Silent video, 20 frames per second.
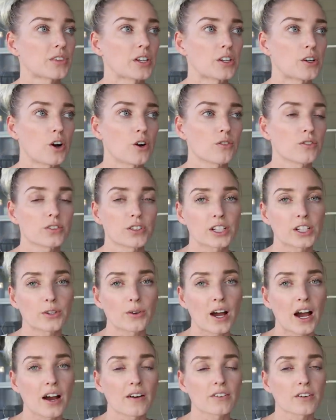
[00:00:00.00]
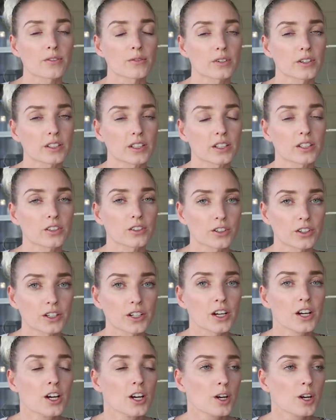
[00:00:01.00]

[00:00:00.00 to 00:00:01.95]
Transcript: and hopefully you have a really good